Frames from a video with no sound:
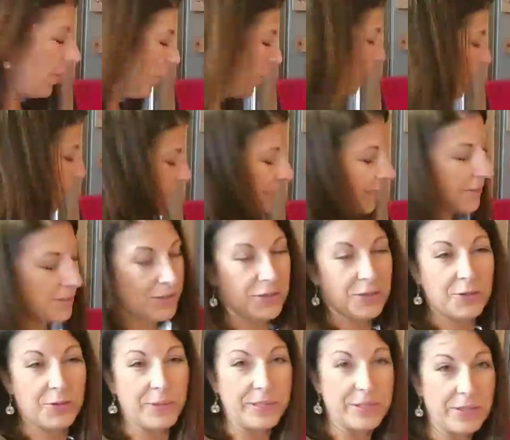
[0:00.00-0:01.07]
Okay,
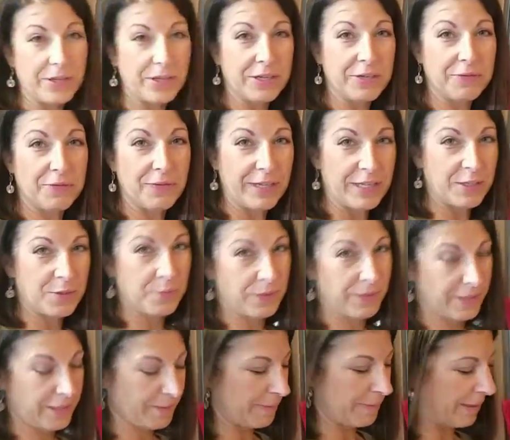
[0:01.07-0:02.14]
so we saw on
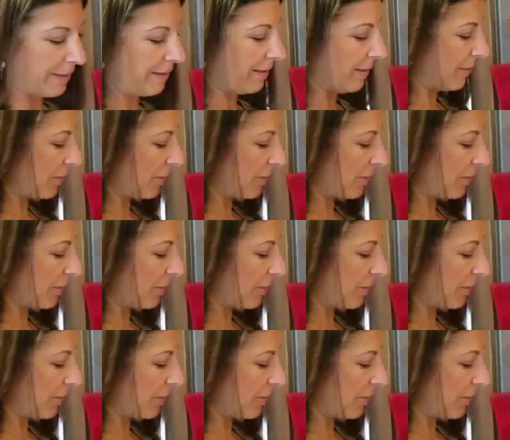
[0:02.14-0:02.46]
Facebook about this